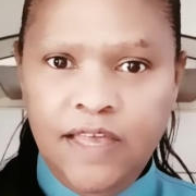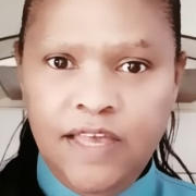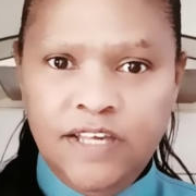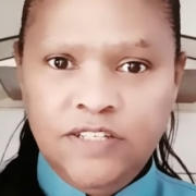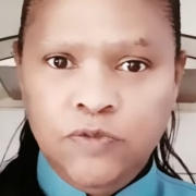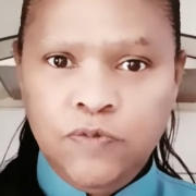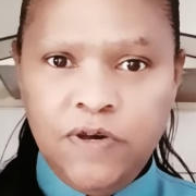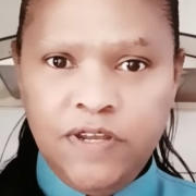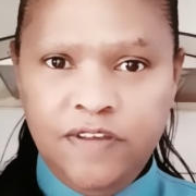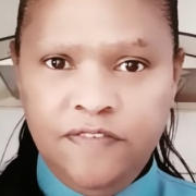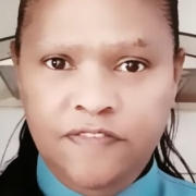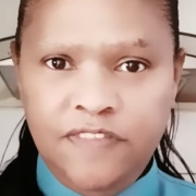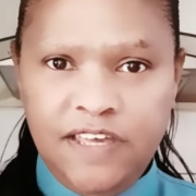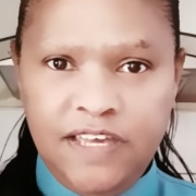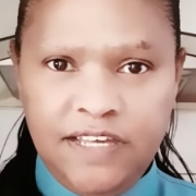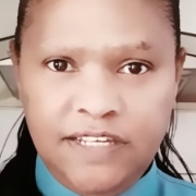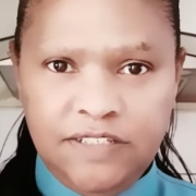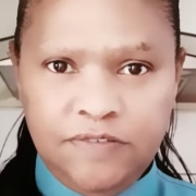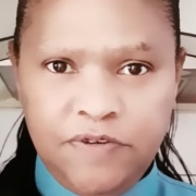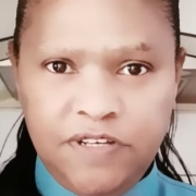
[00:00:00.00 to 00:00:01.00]
is one of
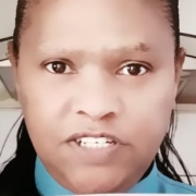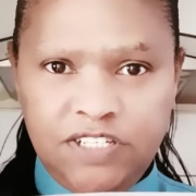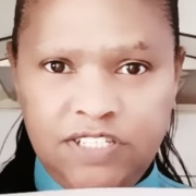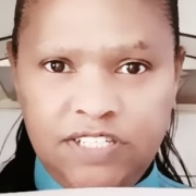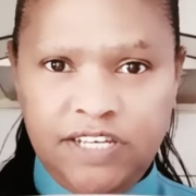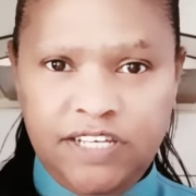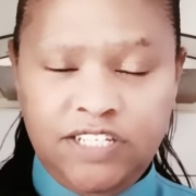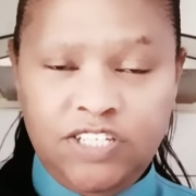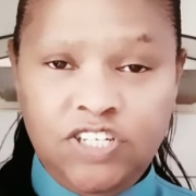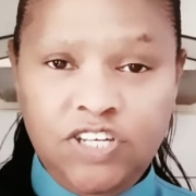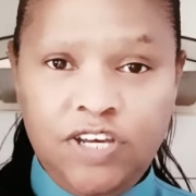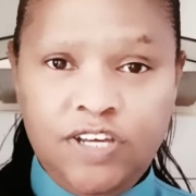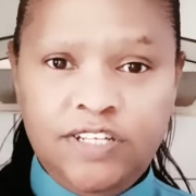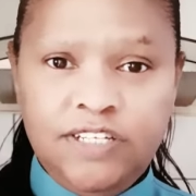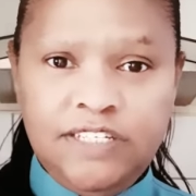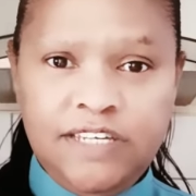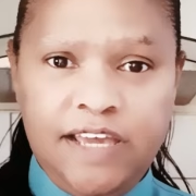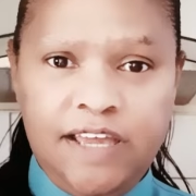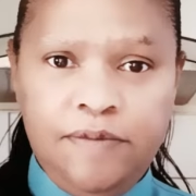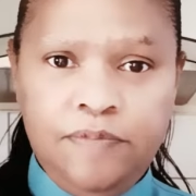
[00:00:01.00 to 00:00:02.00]
these, which is a
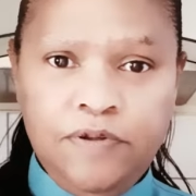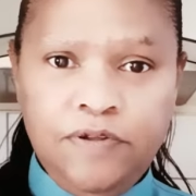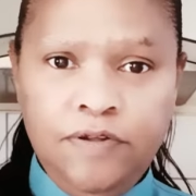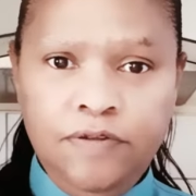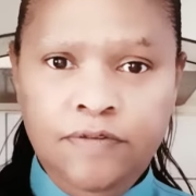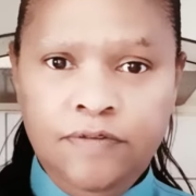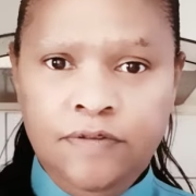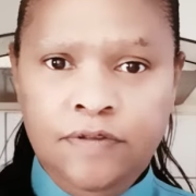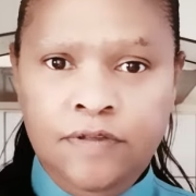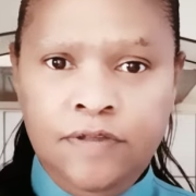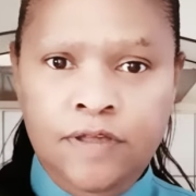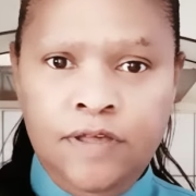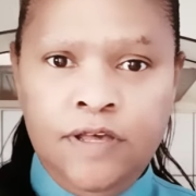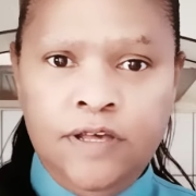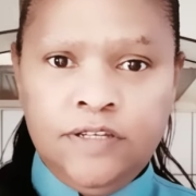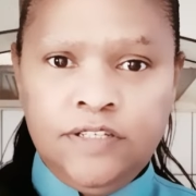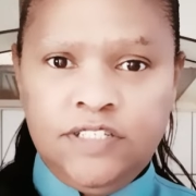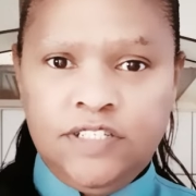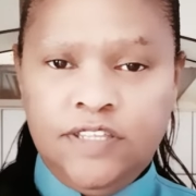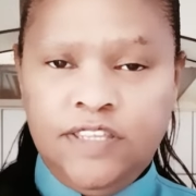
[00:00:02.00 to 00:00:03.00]
turntable.
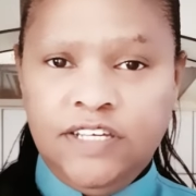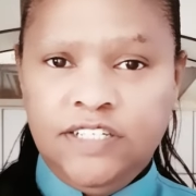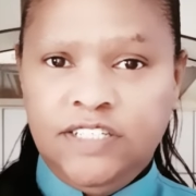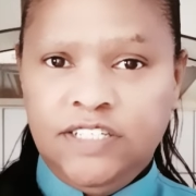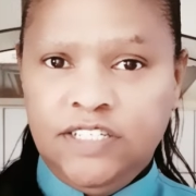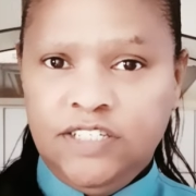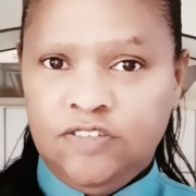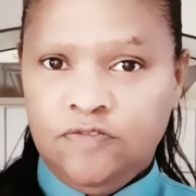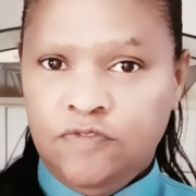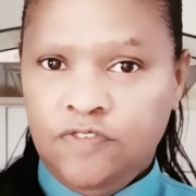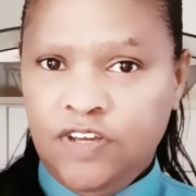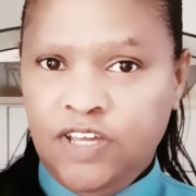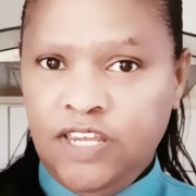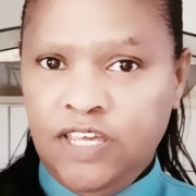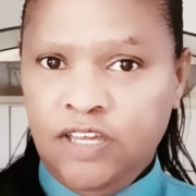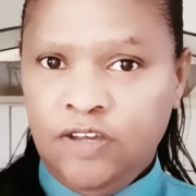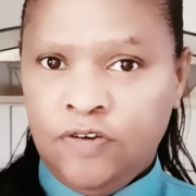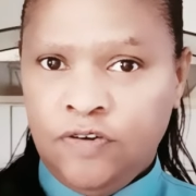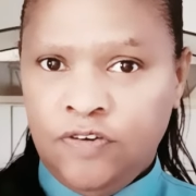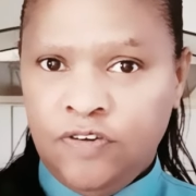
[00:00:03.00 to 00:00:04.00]
So this is
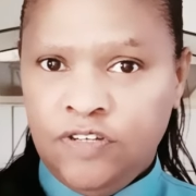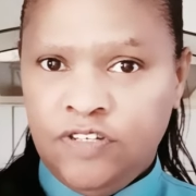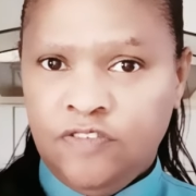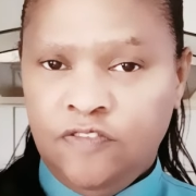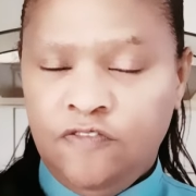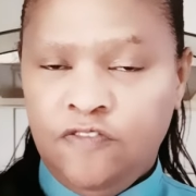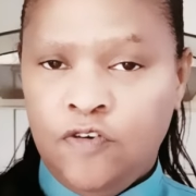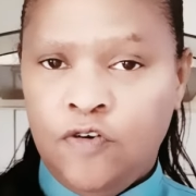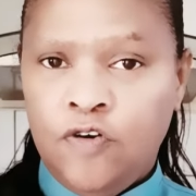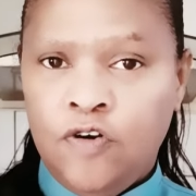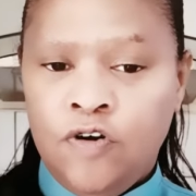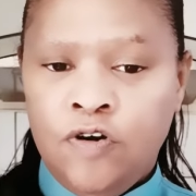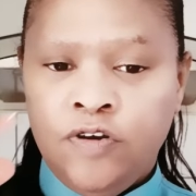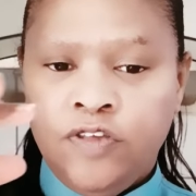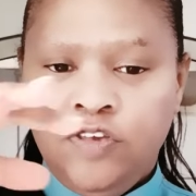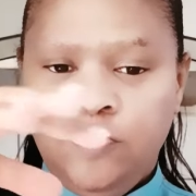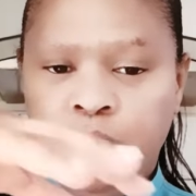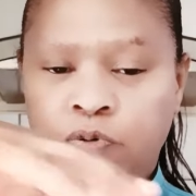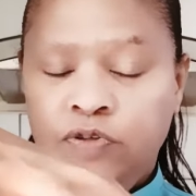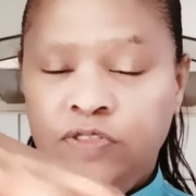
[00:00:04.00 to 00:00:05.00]
really good for,
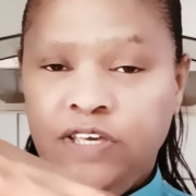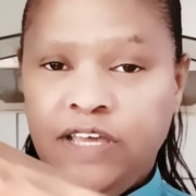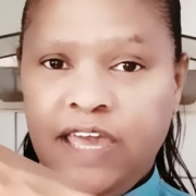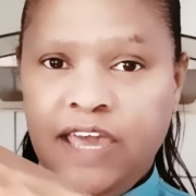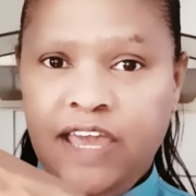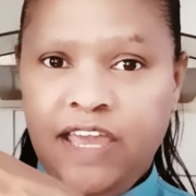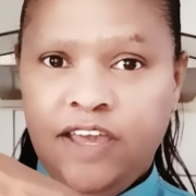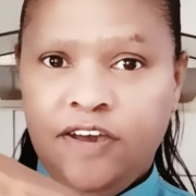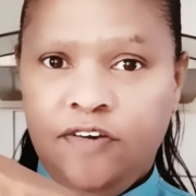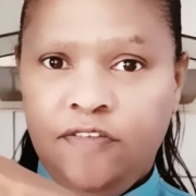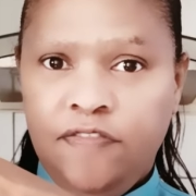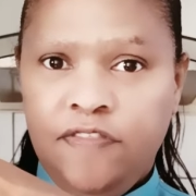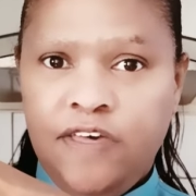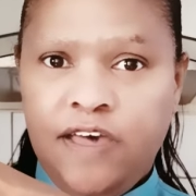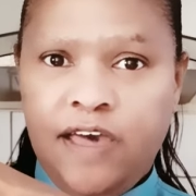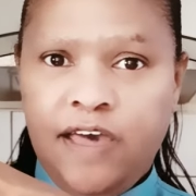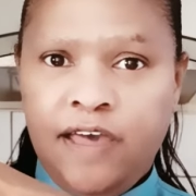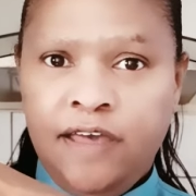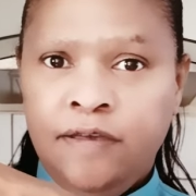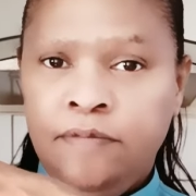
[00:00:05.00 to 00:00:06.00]
you put the cake on
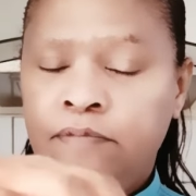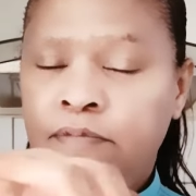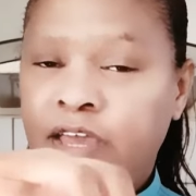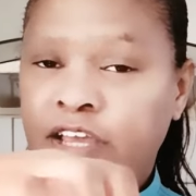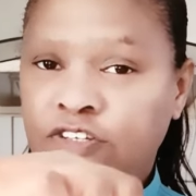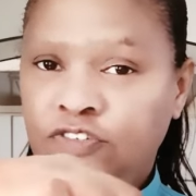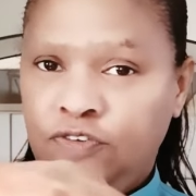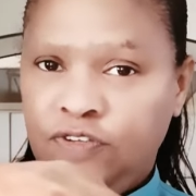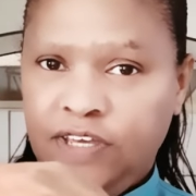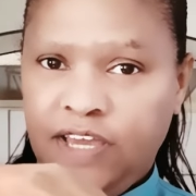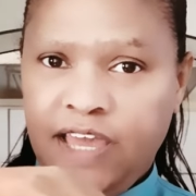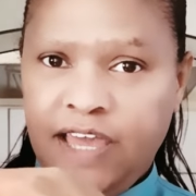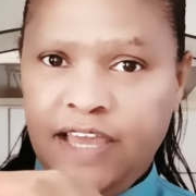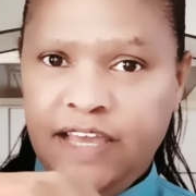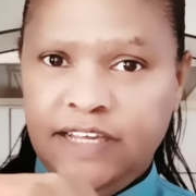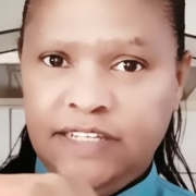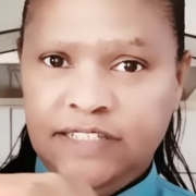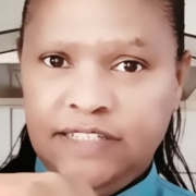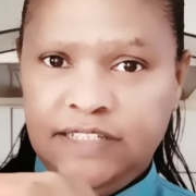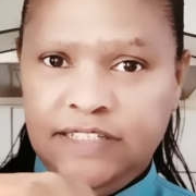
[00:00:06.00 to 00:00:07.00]
there, make sure the
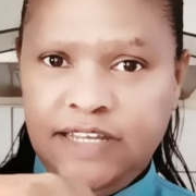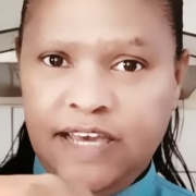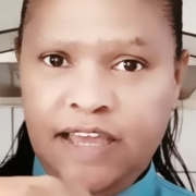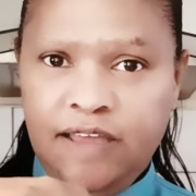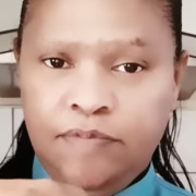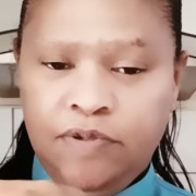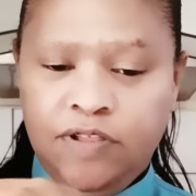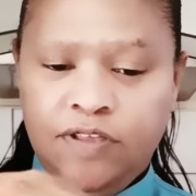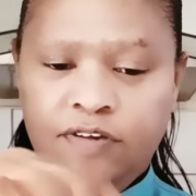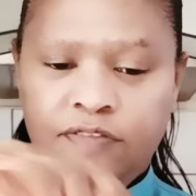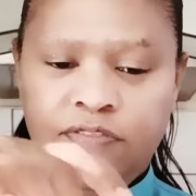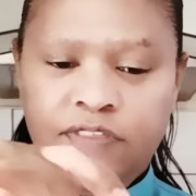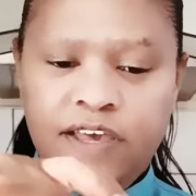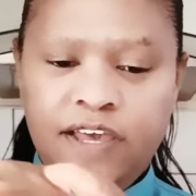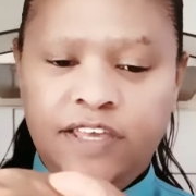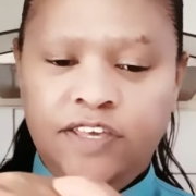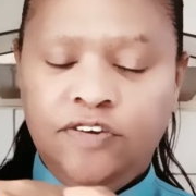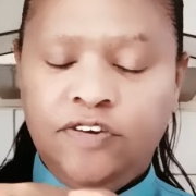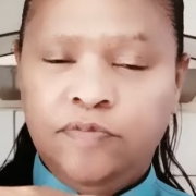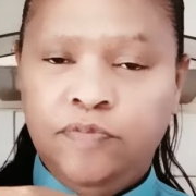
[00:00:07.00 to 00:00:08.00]
cake is stable on
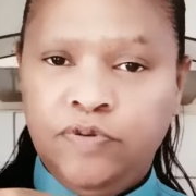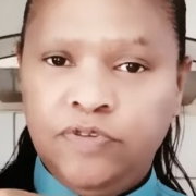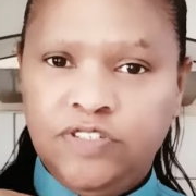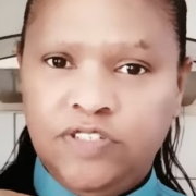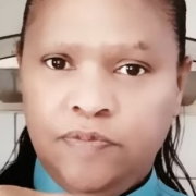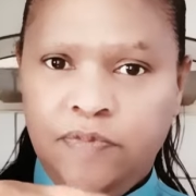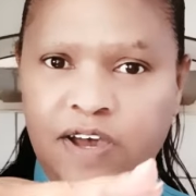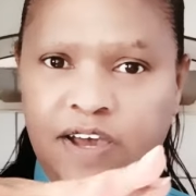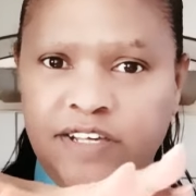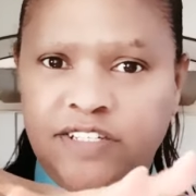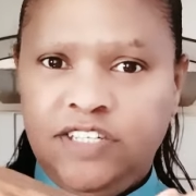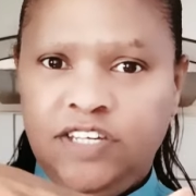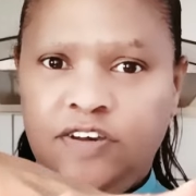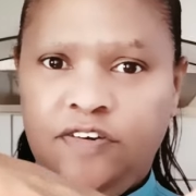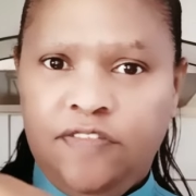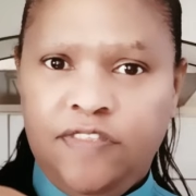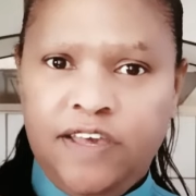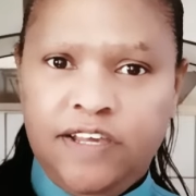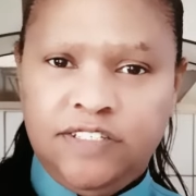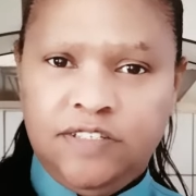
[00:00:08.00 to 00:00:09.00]
there. You can put some icing
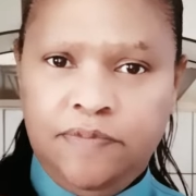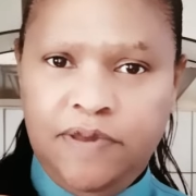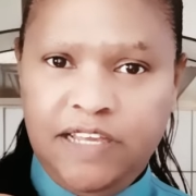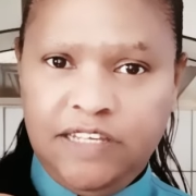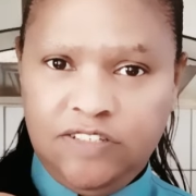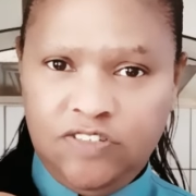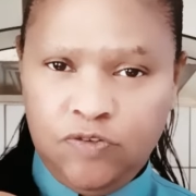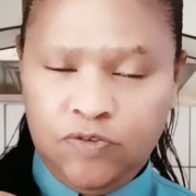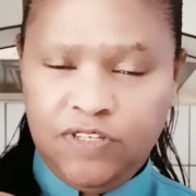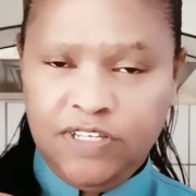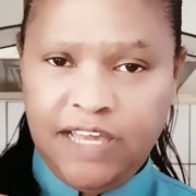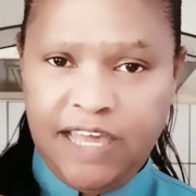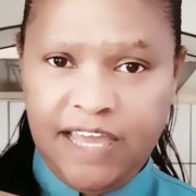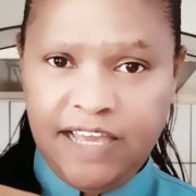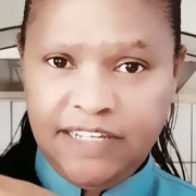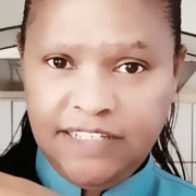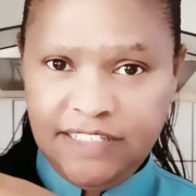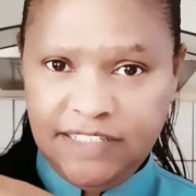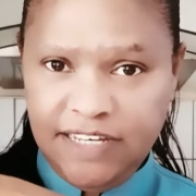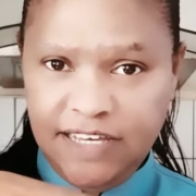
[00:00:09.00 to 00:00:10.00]
on there to make sure the
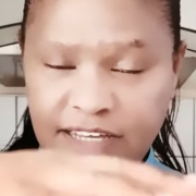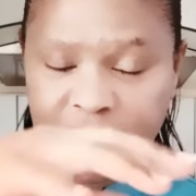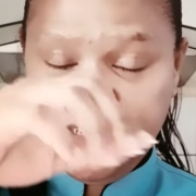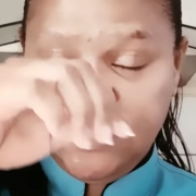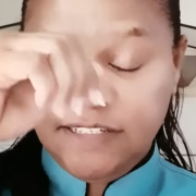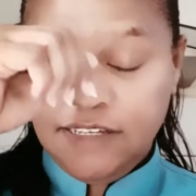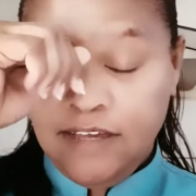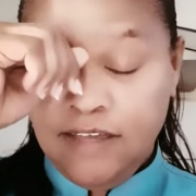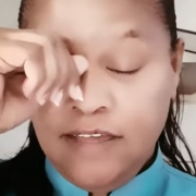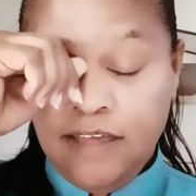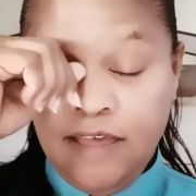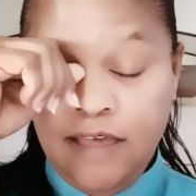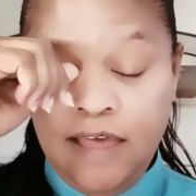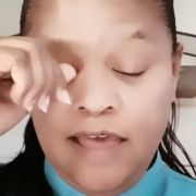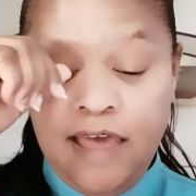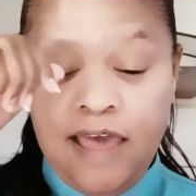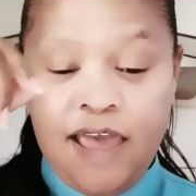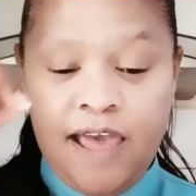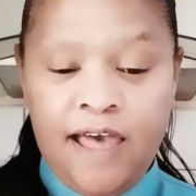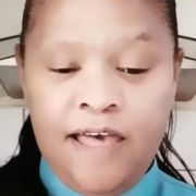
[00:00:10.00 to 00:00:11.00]
cake sticks.
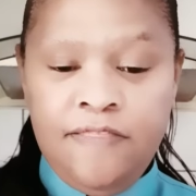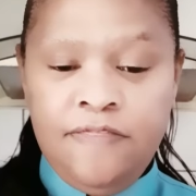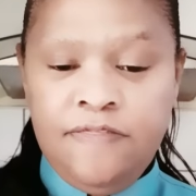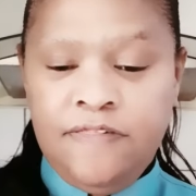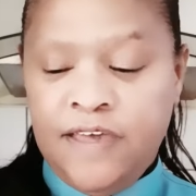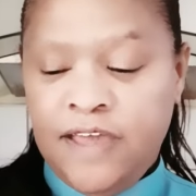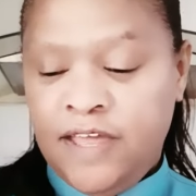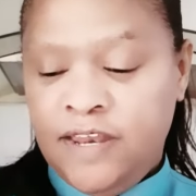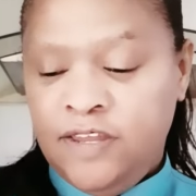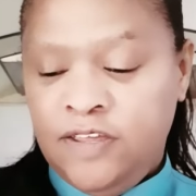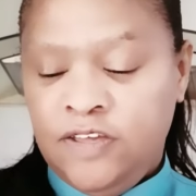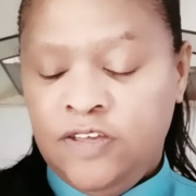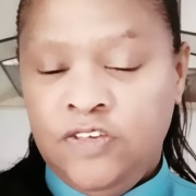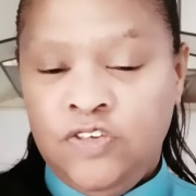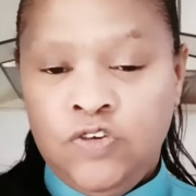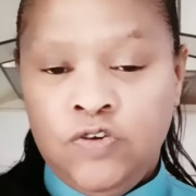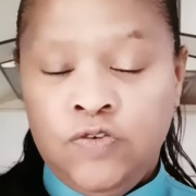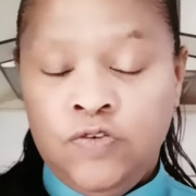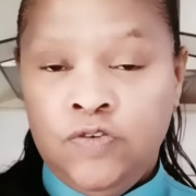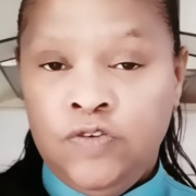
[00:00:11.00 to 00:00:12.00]
And then
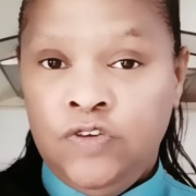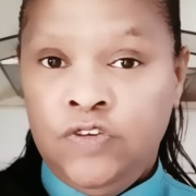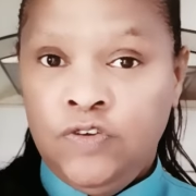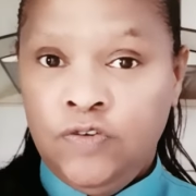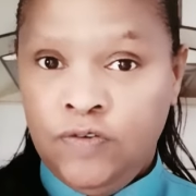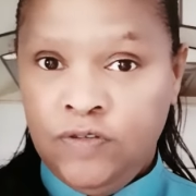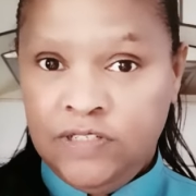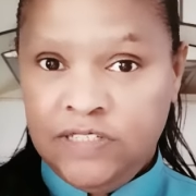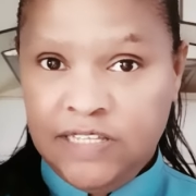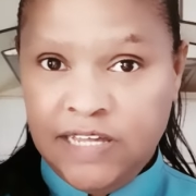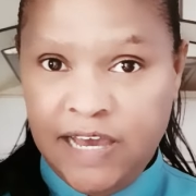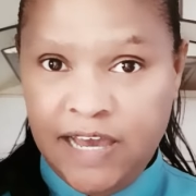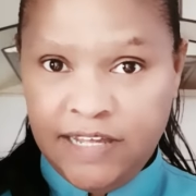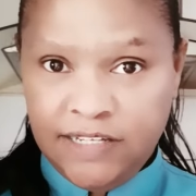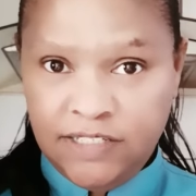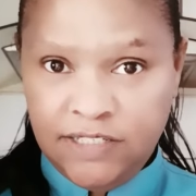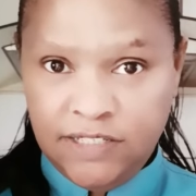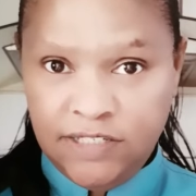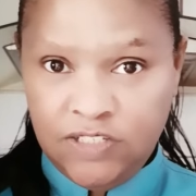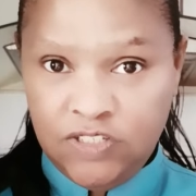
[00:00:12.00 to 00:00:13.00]
you use
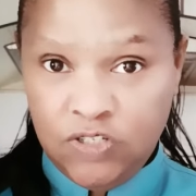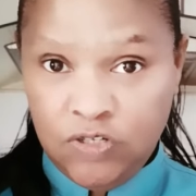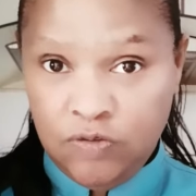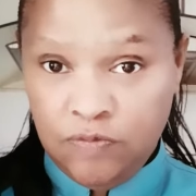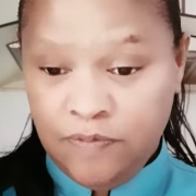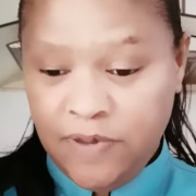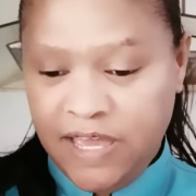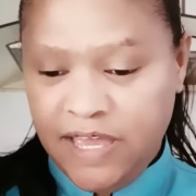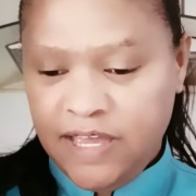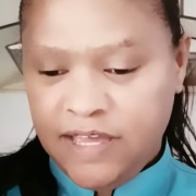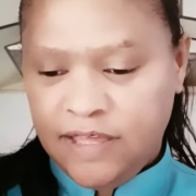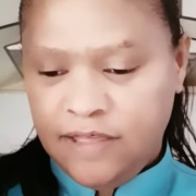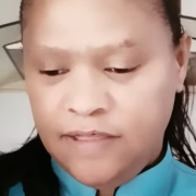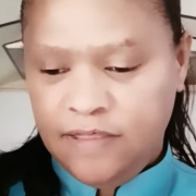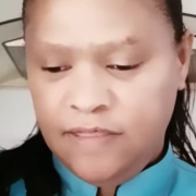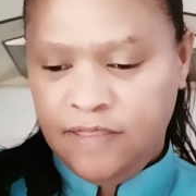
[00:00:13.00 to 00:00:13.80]
that to make